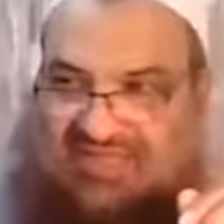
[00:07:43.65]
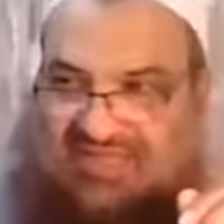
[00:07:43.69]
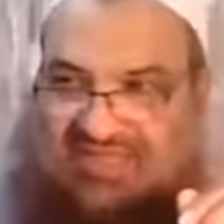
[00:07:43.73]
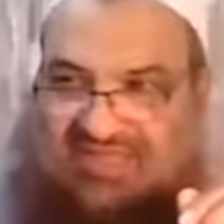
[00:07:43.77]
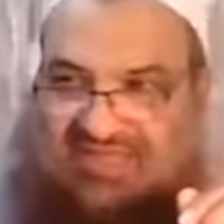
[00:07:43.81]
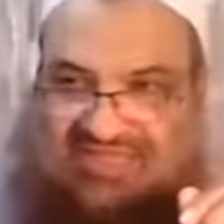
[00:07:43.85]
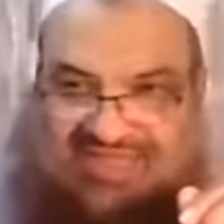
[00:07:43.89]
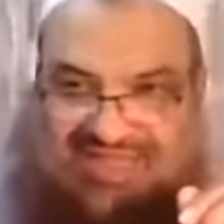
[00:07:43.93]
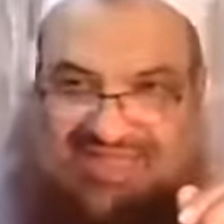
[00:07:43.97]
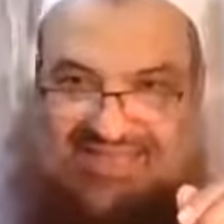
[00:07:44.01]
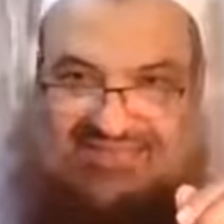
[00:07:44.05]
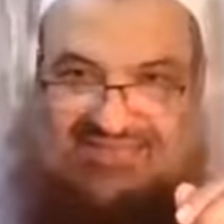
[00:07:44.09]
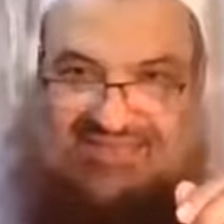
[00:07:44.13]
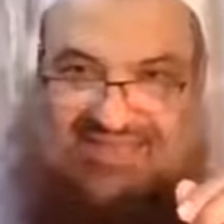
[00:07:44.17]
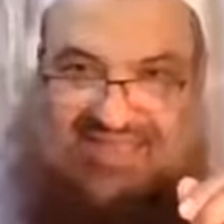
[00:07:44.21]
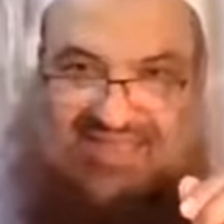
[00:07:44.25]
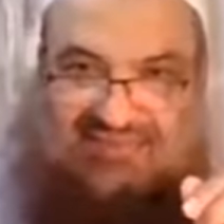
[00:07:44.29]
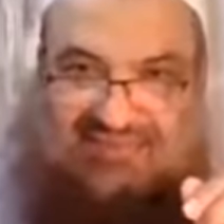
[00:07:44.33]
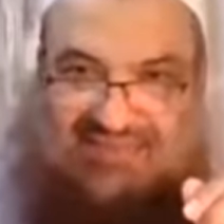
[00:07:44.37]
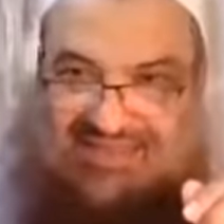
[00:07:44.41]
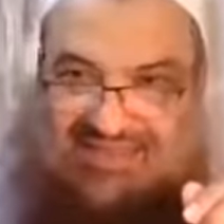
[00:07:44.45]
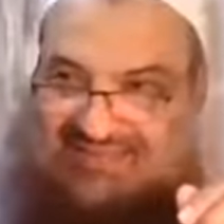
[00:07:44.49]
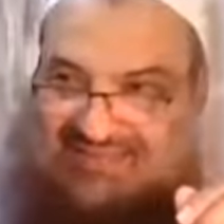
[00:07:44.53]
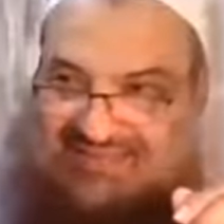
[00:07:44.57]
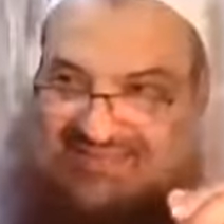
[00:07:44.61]
at that
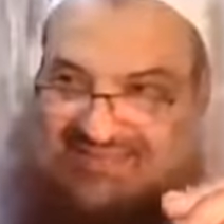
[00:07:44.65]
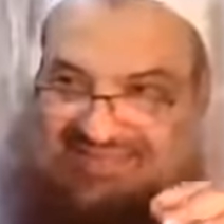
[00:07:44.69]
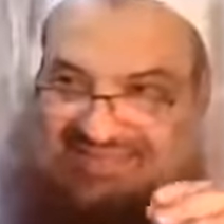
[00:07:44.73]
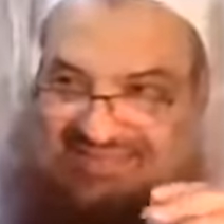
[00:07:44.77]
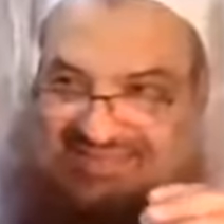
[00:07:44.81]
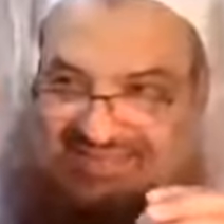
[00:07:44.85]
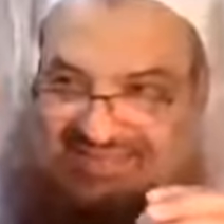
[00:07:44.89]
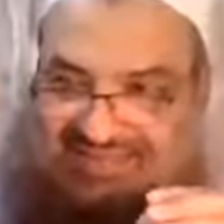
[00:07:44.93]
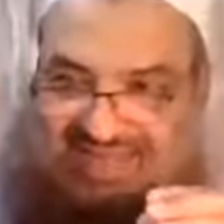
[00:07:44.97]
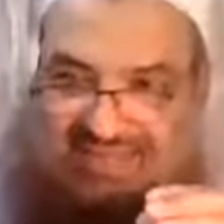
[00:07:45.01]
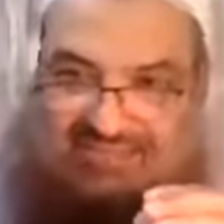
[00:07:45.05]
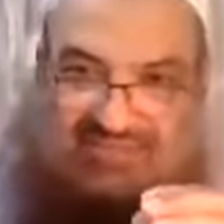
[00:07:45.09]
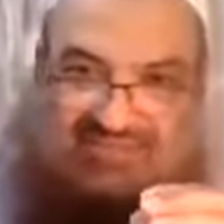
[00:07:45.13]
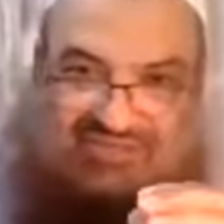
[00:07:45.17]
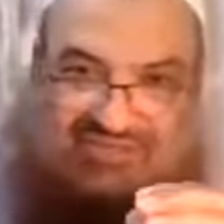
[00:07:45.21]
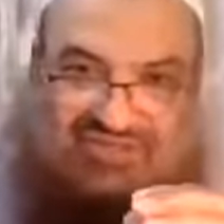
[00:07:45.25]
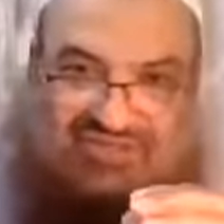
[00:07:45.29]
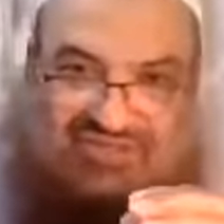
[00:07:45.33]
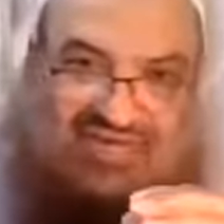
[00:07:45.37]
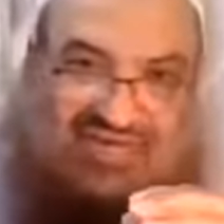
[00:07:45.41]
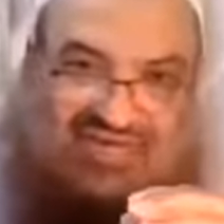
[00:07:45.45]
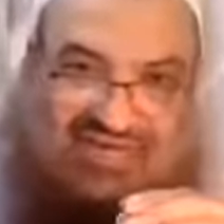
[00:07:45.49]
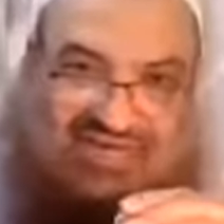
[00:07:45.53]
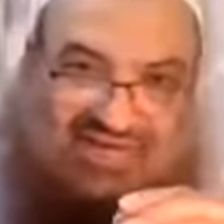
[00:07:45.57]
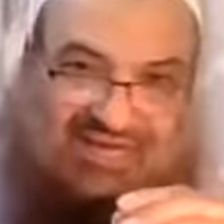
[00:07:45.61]
time, even in the time of the
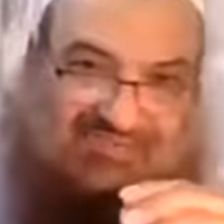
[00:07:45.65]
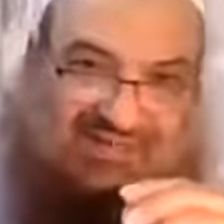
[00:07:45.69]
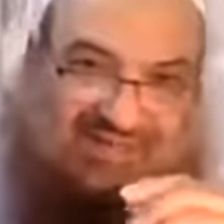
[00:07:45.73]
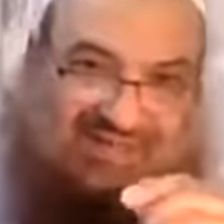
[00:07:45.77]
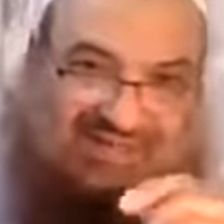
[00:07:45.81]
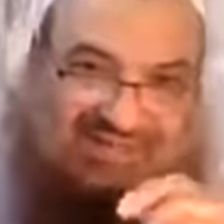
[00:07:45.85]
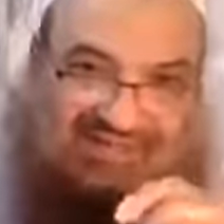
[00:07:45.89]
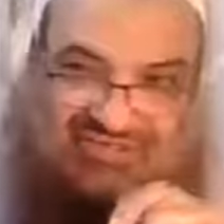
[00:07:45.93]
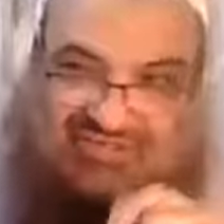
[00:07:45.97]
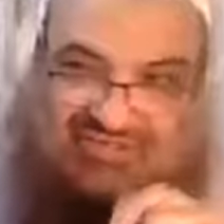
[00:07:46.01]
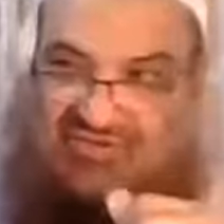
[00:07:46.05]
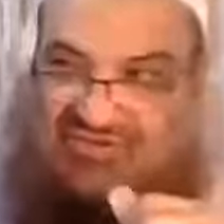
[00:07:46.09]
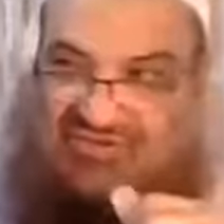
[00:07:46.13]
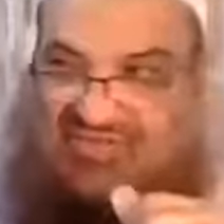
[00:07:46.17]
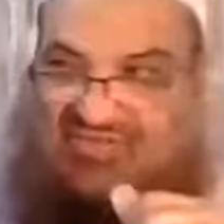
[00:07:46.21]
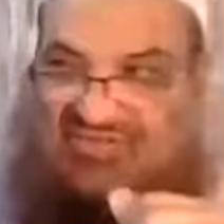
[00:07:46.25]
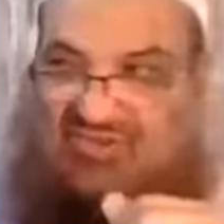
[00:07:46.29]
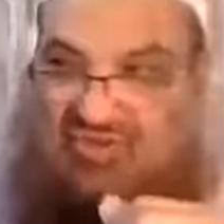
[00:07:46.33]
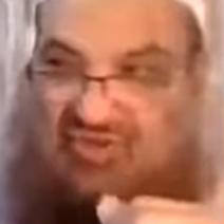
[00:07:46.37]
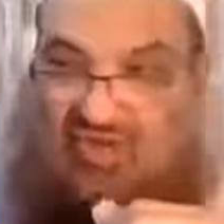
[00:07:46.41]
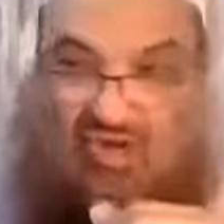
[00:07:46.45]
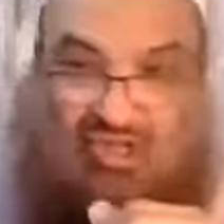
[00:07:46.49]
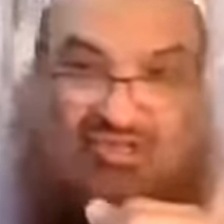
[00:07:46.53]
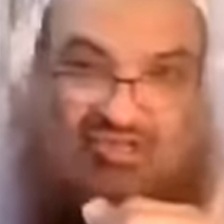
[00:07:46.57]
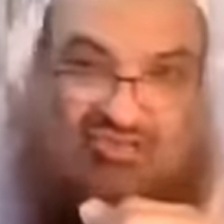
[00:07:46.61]
Sheikh Al-Albani. So he's
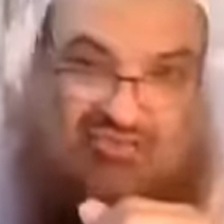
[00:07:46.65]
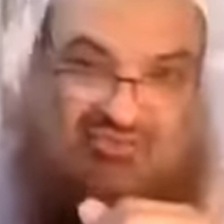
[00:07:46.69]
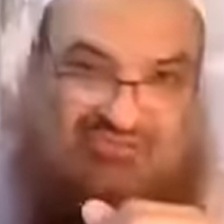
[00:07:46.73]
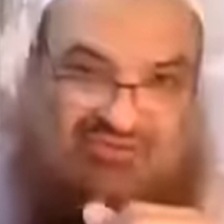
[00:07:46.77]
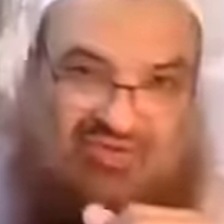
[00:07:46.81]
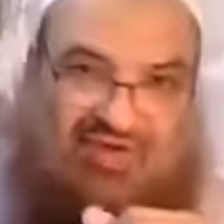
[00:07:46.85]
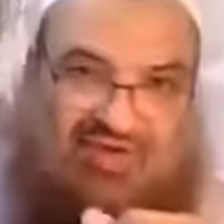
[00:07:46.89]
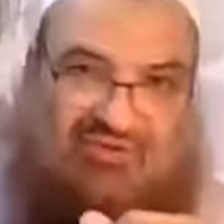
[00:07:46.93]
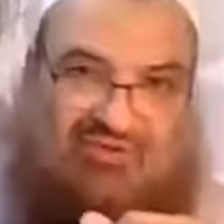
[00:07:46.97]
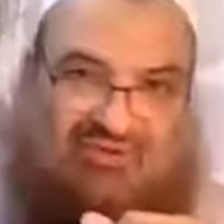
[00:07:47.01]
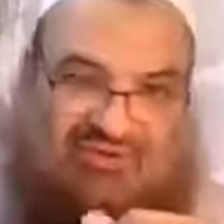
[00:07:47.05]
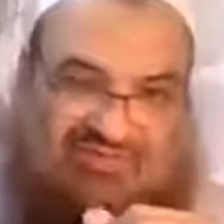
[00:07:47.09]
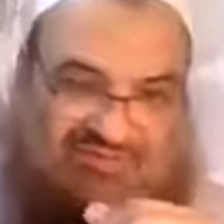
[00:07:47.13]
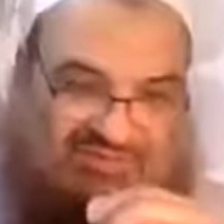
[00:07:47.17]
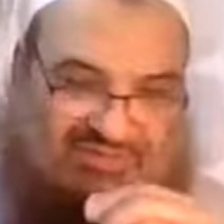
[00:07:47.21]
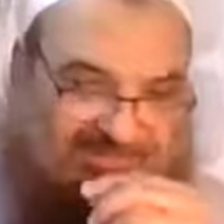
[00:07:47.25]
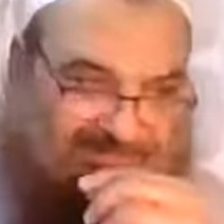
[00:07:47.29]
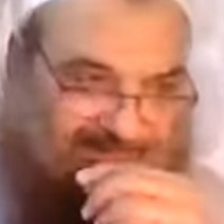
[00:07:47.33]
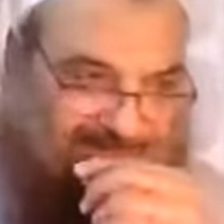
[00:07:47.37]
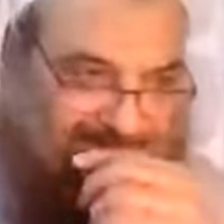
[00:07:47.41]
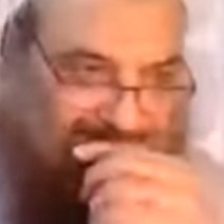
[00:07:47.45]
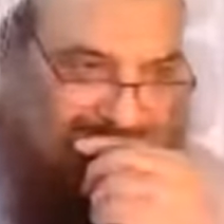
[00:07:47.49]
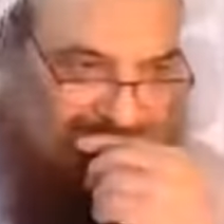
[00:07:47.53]
got lots of followers.